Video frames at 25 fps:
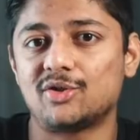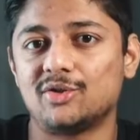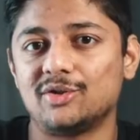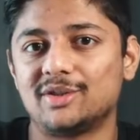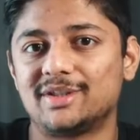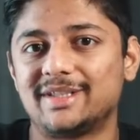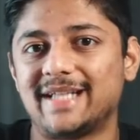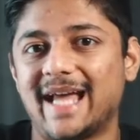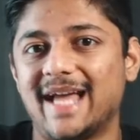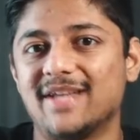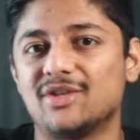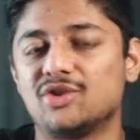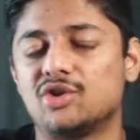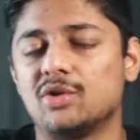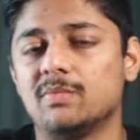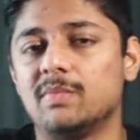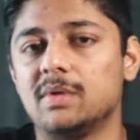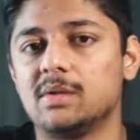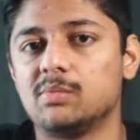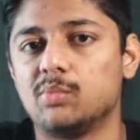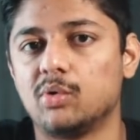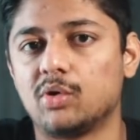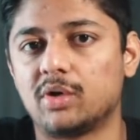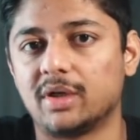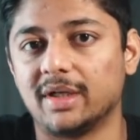to tangible
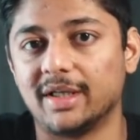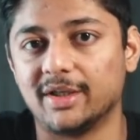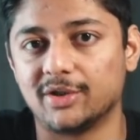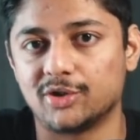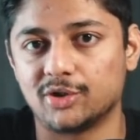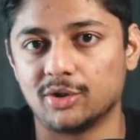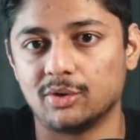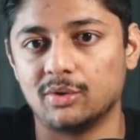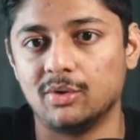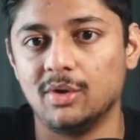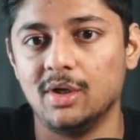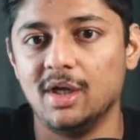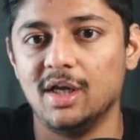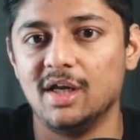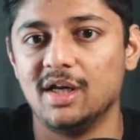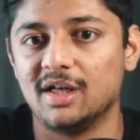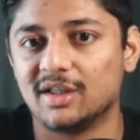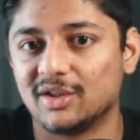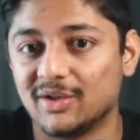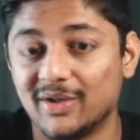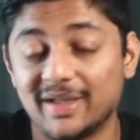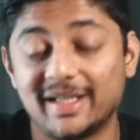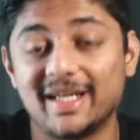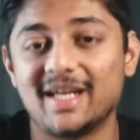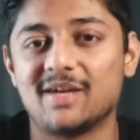book ratio.
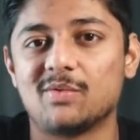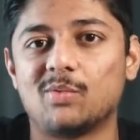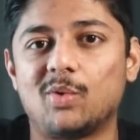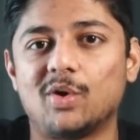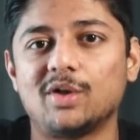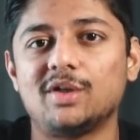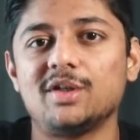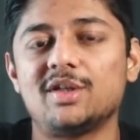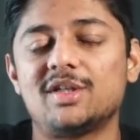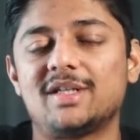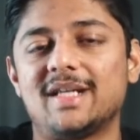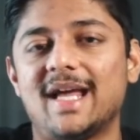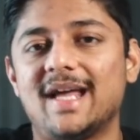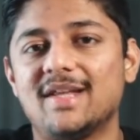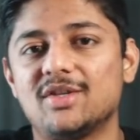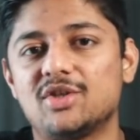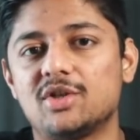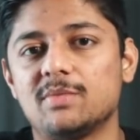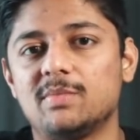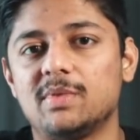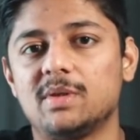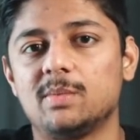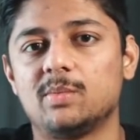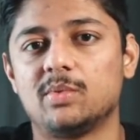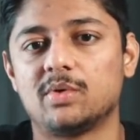Now, again, what is
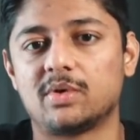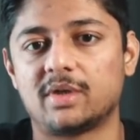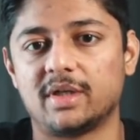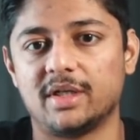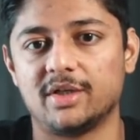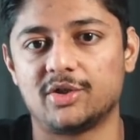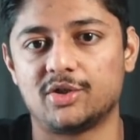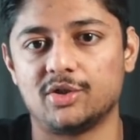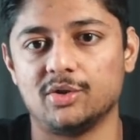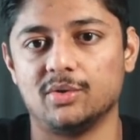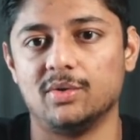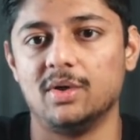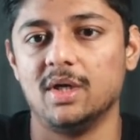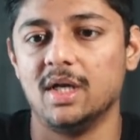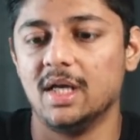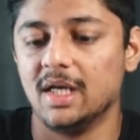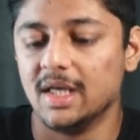tangible book ratio?